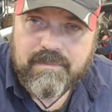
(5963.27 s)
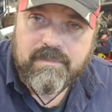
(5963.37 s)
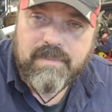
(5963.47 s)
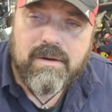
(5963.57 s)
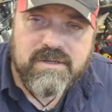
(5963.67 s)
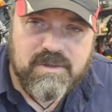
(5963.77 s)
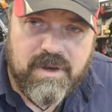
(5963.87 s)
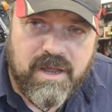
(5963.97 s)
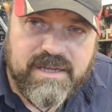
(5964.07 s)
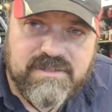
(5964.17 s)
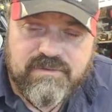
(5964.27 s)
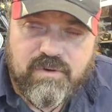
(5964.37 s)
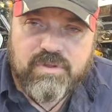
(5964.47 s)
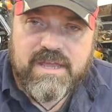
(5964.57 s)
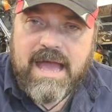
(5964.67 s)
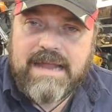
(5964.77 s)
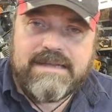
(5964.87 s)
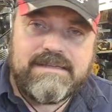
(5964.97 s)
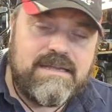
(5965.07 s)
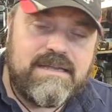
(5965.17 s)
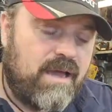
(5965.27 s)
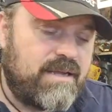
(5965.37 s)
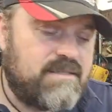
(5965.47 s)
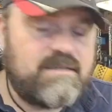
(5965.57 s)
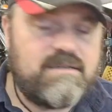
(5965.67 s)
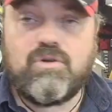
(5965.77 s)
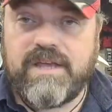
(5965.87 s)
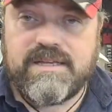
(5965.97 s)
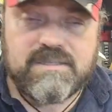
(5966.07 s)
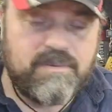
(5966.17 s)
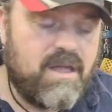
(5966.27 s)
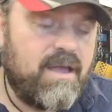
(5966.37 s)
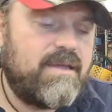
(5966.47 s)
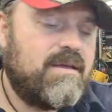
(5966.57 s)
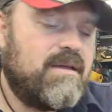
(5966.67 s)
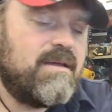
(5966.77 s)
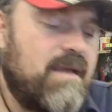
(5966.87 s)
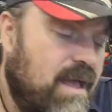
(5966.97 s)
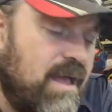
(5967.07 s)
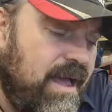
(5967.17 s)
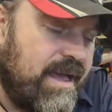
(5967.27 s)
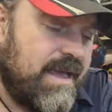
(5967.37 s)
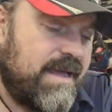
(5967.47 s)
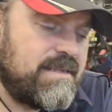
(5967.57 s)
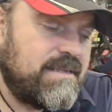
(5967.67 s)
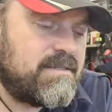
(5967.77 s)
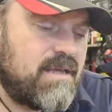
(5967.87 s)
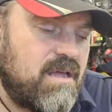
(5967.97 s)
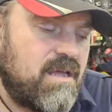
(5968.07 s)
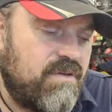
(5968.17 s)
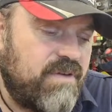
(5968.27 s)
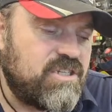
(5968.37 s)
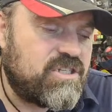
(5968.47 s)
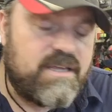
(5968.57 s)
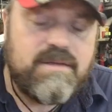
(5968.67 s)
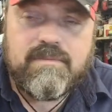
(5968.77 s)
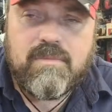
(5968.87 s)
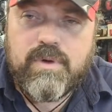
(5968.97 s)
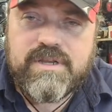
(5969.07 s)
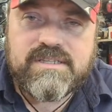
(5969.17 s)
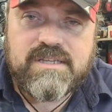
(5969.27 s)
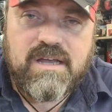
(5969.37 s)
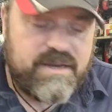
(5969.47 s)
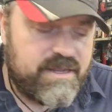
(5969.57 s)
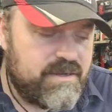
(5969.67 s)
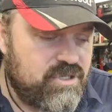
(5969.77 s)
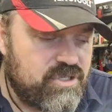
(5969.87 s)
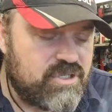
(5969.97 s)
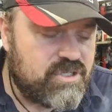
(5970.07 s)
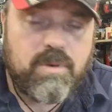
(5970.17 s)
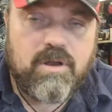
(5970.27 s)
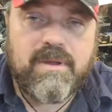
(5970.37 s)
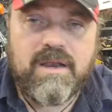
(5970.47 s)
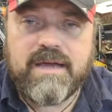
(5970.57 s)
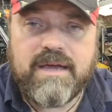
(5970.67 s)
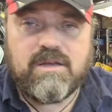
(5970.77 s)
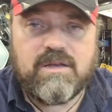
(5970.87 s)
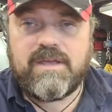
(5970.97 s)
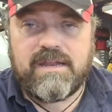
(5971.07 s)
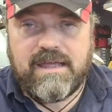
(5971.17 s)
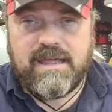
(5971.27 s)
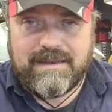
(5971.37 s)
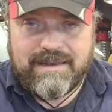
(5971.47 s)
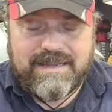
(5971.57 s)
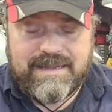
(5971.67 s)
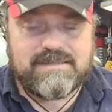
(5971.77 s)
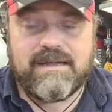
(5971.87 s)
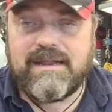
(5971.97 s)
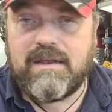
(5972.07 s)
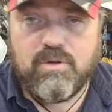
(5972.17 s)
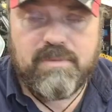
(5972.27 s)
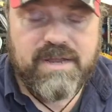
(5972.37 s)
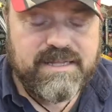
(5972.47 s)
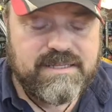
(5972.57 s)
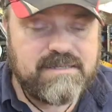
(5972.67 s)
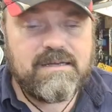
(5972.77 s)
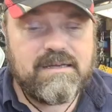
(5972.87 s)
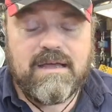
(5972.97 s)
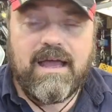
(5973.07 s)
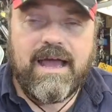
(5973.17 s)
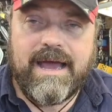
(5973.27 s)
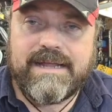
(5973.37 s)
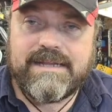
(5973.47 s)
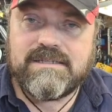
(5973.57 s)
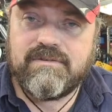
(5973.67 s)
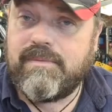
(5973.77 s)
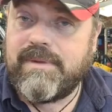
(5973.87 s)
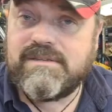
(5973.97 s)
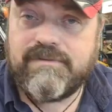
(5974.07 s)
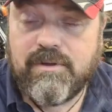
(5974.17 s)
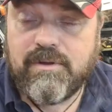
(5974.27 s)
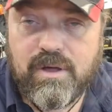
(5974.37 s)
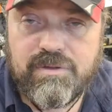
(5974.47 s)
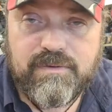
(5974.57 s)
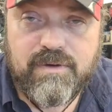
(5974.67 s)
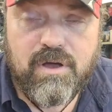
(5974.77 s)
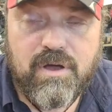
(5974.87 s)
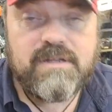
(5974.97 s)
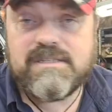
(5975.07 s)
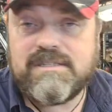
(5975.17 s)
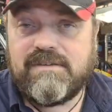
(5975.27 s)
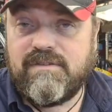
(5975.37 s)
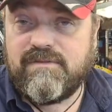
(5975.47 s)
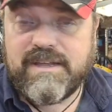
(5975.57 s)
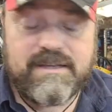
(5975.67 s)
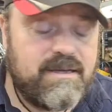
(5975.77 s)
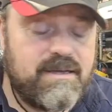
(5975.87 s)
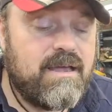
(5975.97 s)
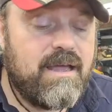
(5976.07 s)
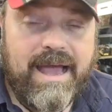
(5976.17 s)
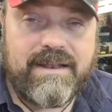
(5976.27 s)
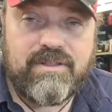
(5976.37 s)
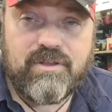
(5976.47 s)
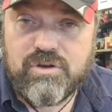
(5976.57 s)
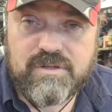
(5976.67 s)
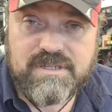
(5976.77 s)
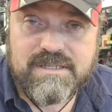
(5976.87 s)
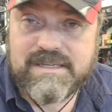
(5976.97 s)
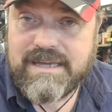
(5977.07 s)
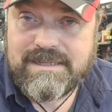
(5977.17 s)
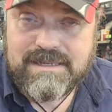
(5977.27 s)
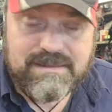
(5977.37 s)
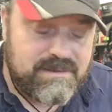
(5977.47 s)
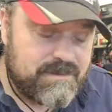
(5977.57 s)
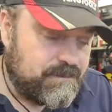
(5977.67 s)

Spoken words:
power supplies for the LED lights, and could they supply. And eventually we decided just to plumb a light up, get it lit, get it illuminated, and for me to film it on the phone to see if it flickered. And the good news is it didn't.